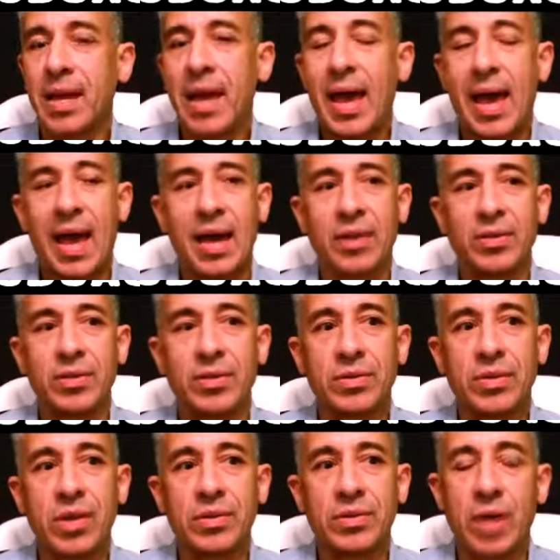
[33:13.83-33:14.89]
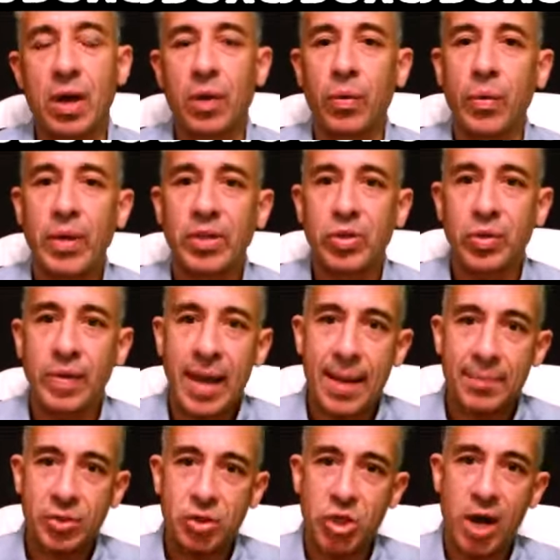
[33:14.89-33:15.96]
And so we do
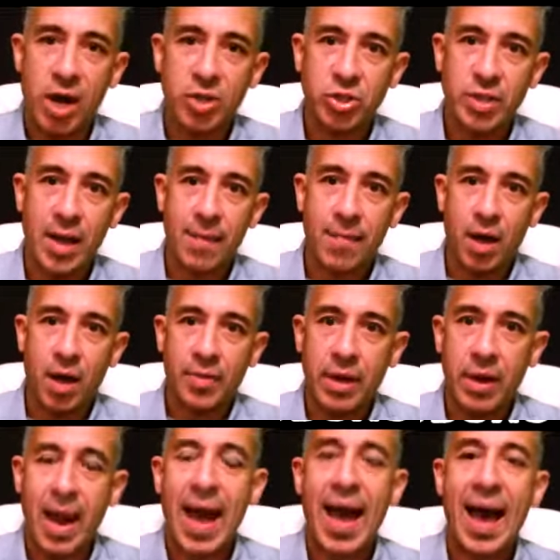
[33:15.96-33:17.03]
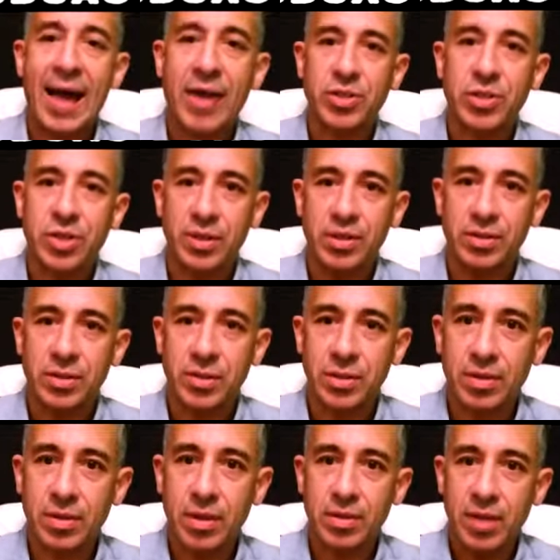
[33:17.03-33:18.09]
not judge them on their actions
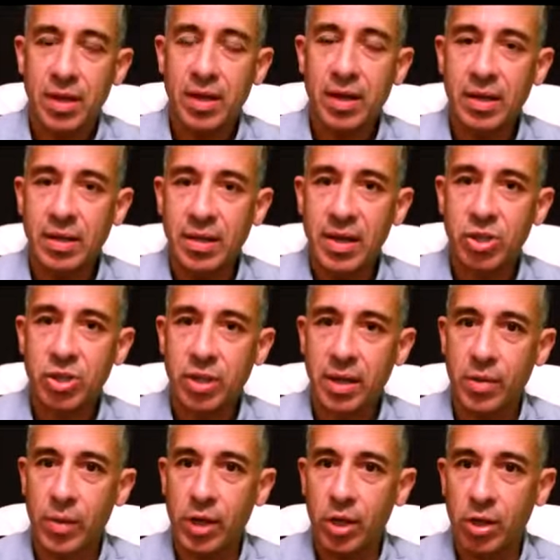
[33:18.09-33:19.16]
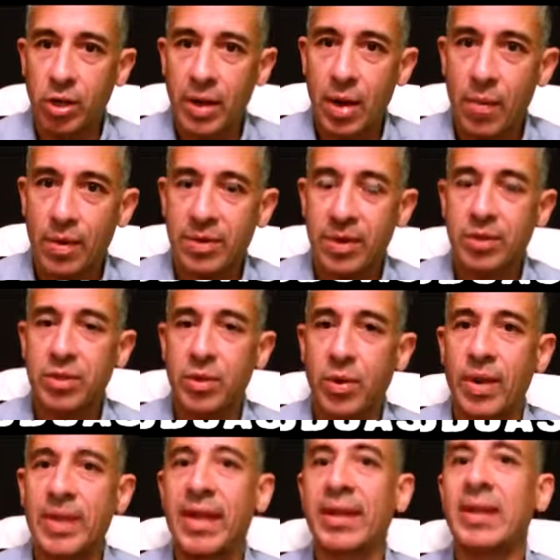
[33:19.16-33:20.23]
initially. We look at what they're
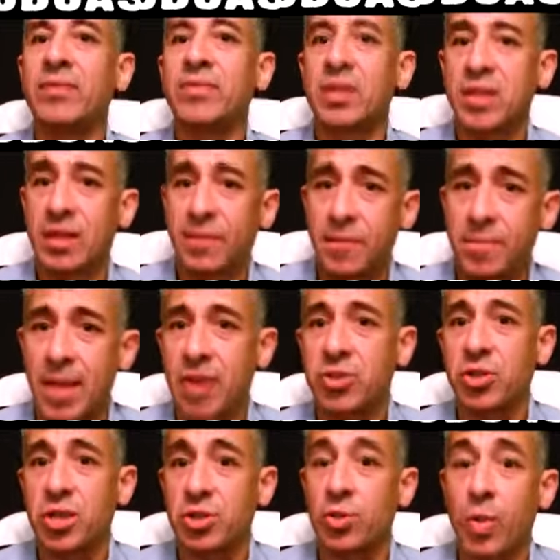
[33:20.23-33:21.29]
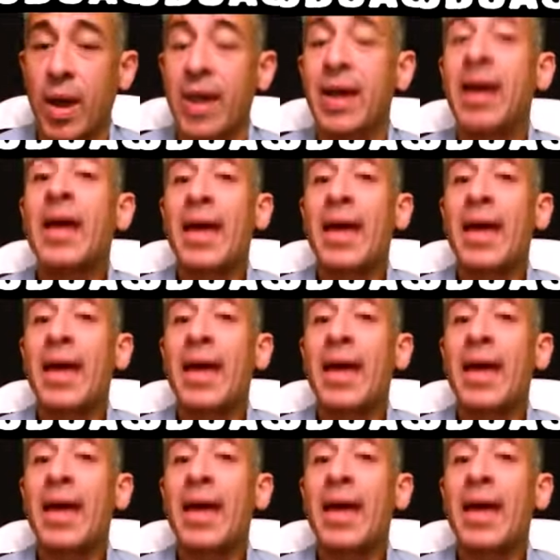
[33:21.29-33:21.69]
doing. That gives us information this way.